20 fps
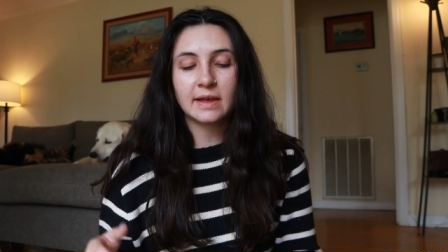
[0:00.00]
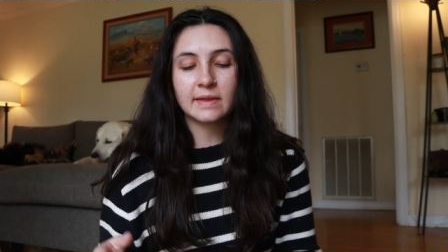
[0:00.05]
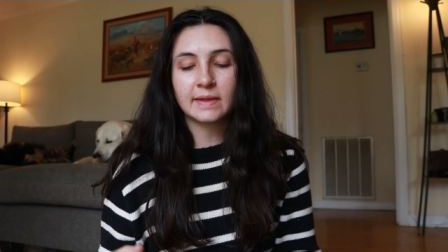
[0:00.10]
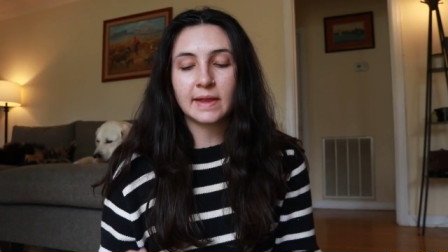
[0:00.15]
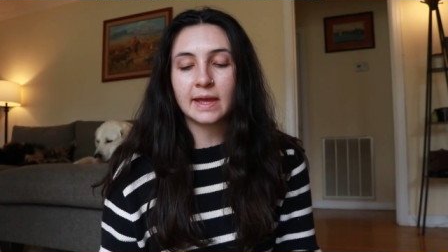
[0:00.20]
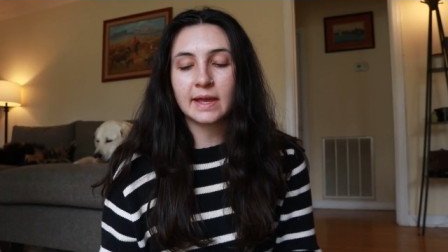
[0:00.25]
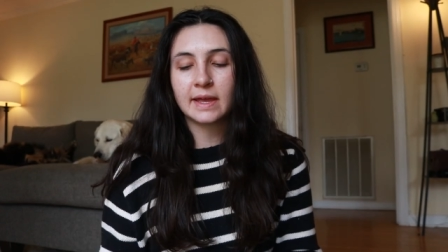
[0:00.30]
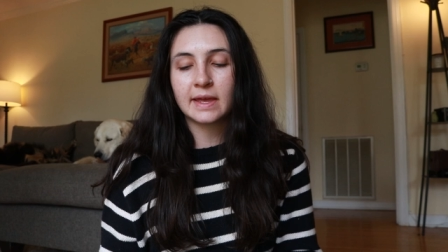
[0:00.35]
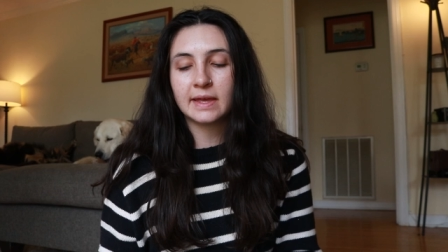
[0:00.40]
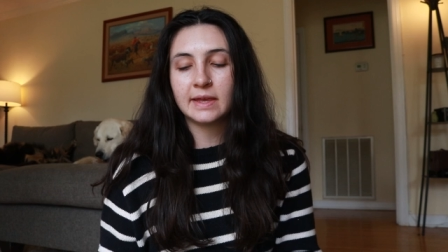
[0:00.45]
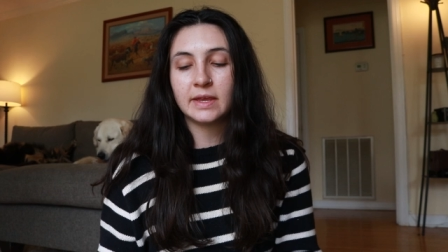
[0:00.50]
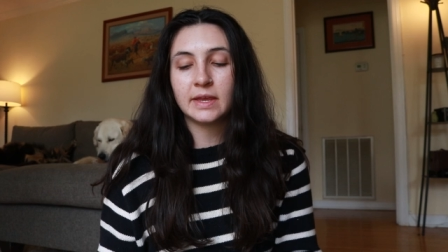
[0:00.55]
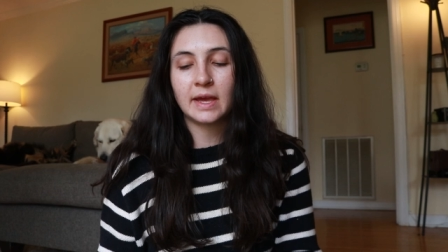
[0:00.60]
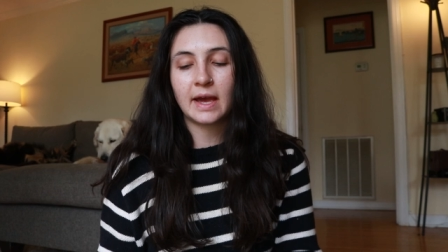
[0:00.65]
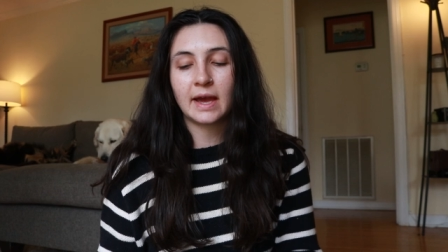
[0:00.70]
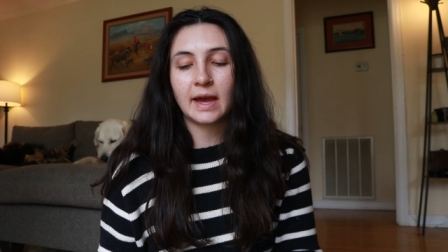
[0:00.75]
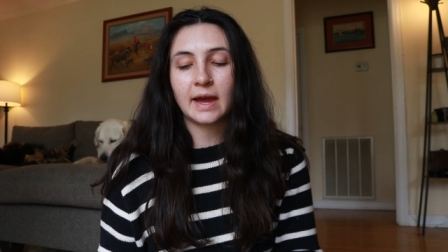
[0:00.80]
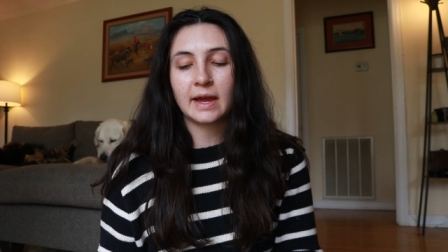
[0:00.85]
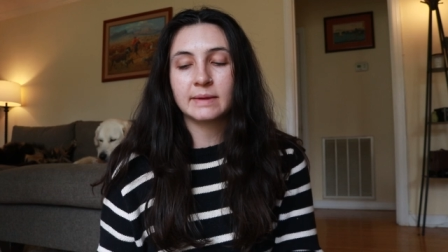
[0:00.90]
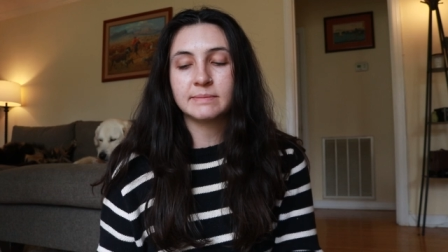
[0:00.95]
like
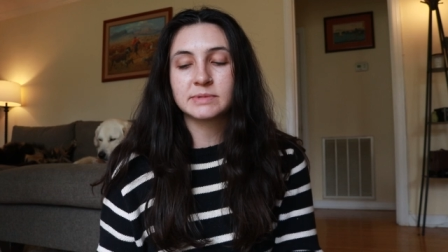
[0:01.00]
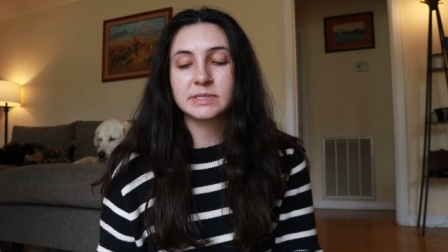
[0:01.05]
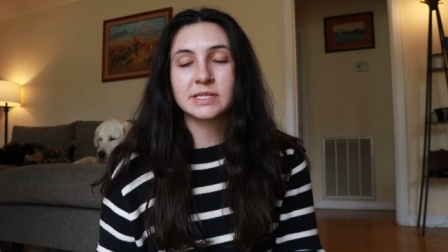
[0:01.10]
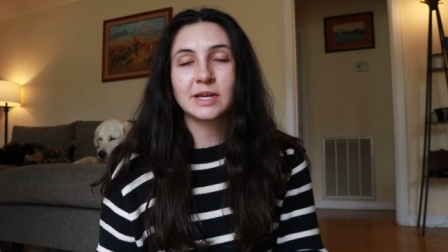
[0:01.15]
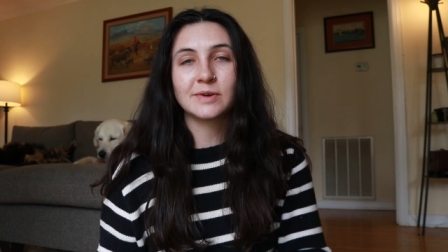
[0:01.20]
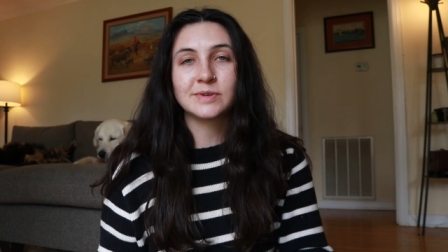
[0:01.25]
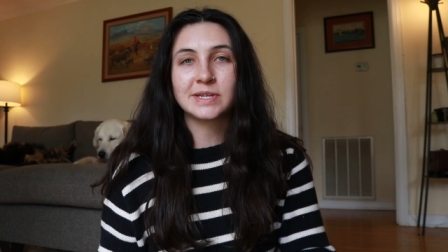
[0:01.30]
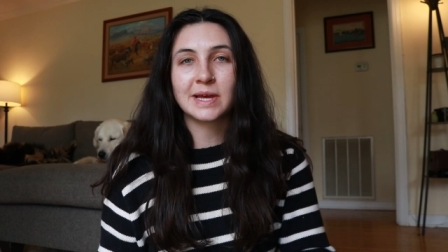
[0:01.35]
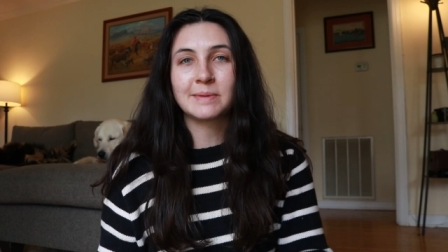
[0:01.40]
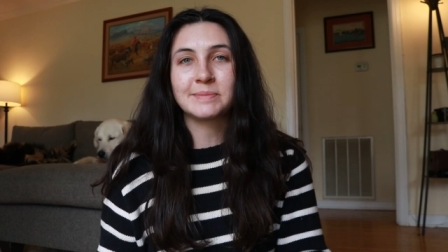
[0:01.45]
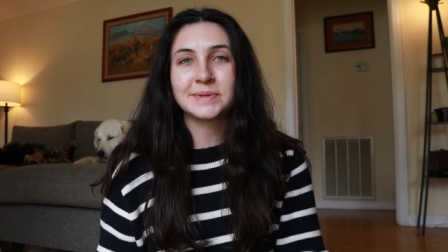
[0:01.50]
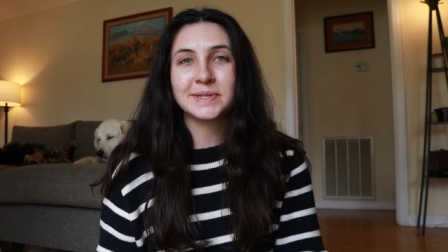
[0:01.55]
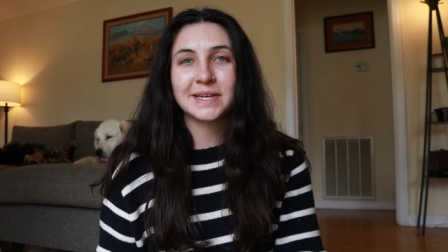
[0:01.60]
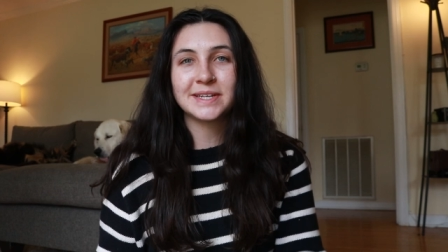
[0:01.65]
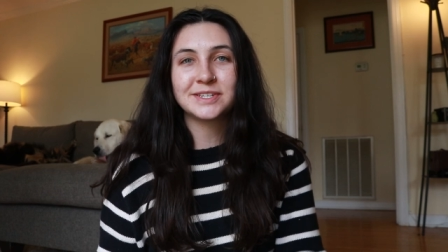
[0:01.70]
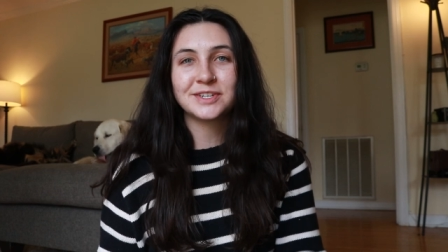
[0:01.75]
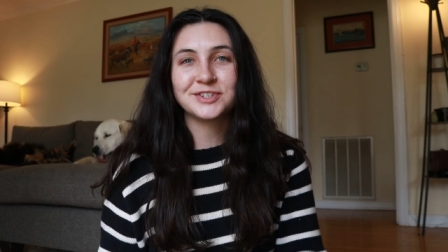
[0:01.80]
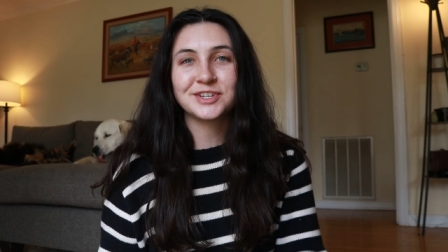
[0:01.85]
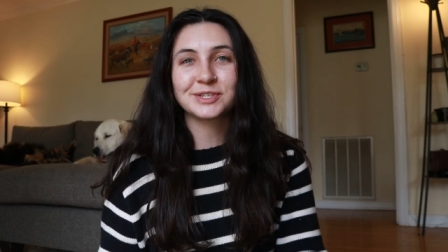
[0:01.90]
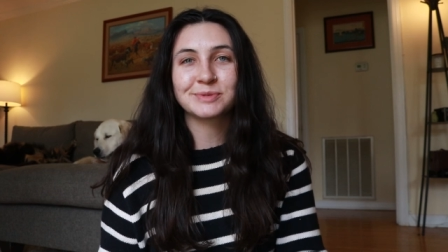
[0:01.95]
I'm so
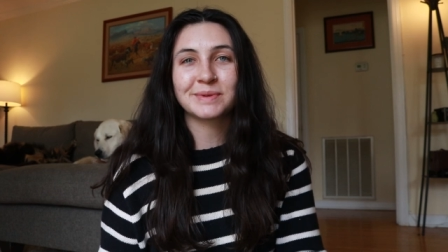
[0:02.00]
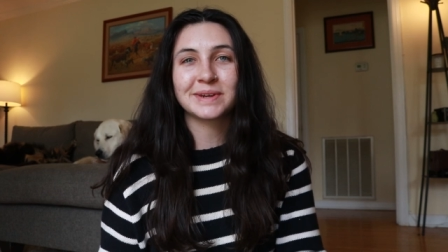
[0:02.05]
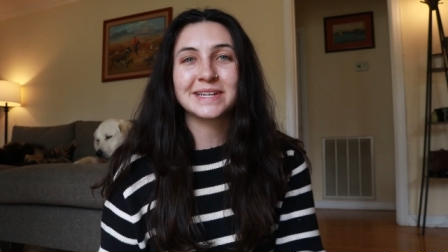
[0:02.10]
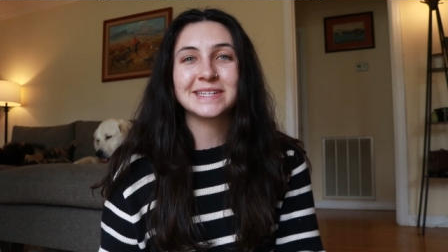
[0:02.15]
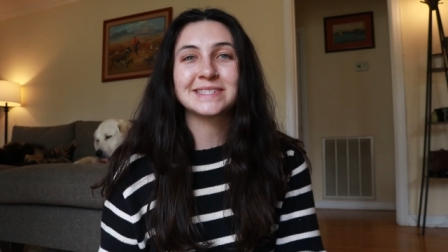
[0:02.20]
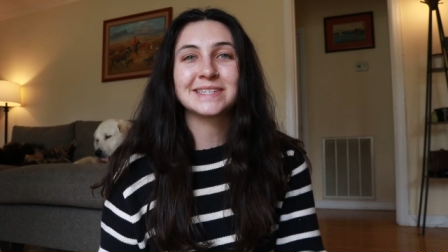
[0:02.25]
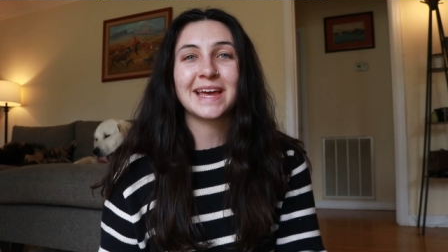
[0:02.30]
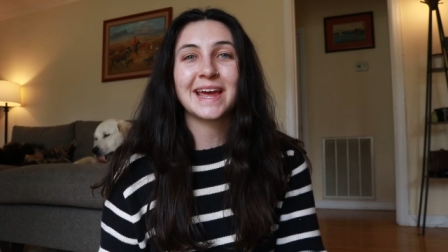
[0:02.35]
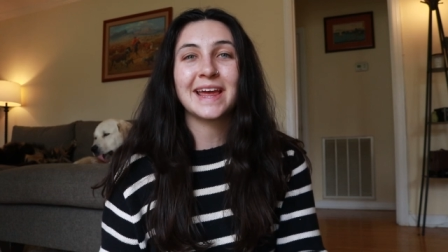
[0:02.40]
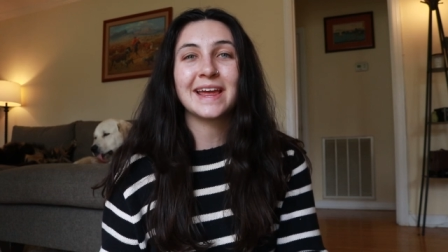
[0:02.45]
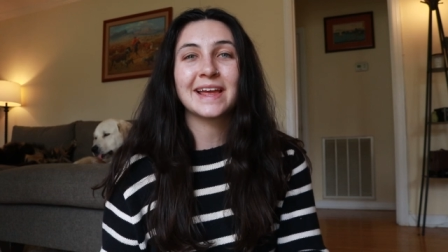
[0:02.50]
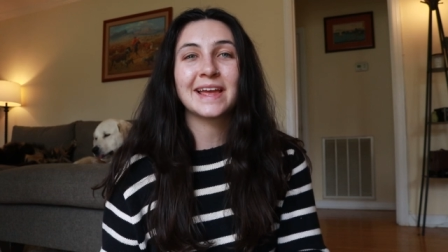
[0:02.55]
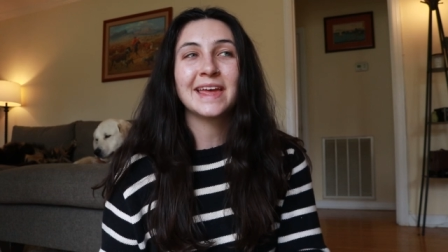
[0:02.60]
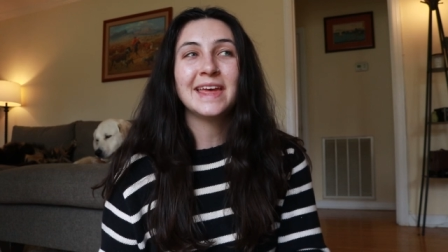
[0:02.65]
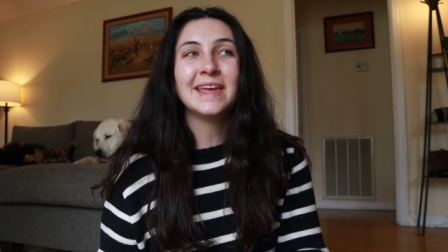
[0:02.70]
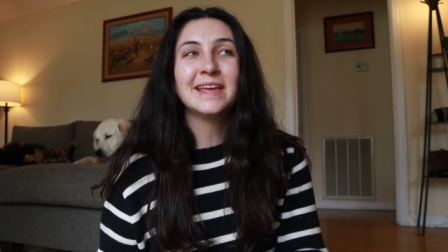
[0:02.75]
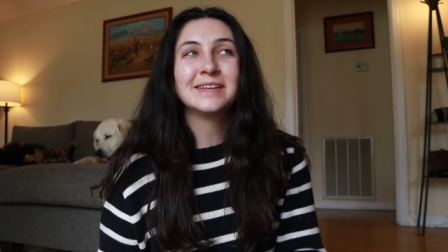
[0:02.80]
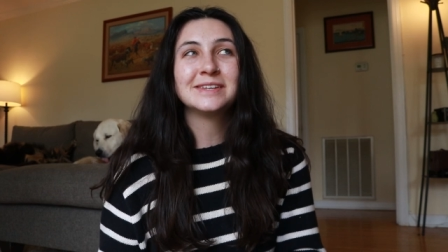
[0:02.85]
tempted to just want to take